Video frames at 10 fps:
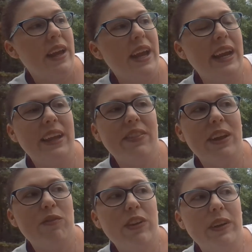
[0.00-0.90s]
and they
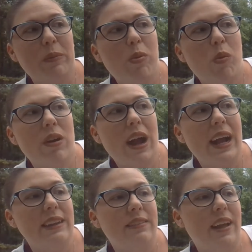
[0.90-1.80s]
have very poor
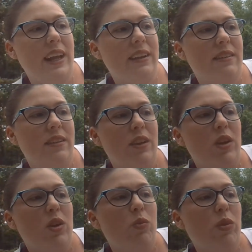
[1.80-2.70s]
eyesight.
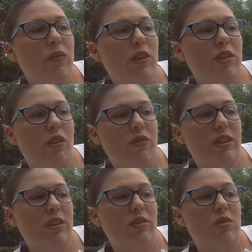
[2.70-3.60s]
River
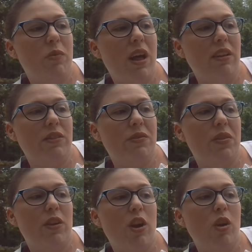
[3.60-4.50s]
dolphins are smaller than
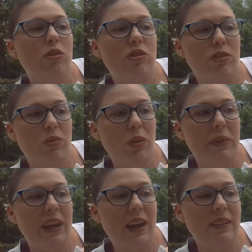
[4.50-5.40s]
their ocean
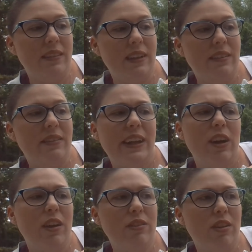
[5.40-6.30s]
swimming cousins. They are
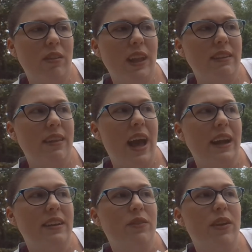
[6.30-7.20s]
also less
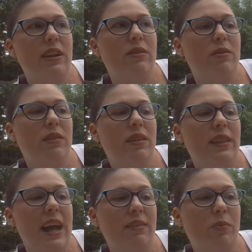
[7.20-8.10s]
active and
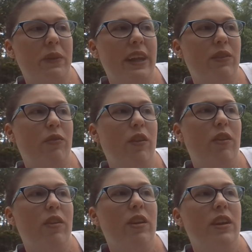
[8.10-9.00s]
less playful.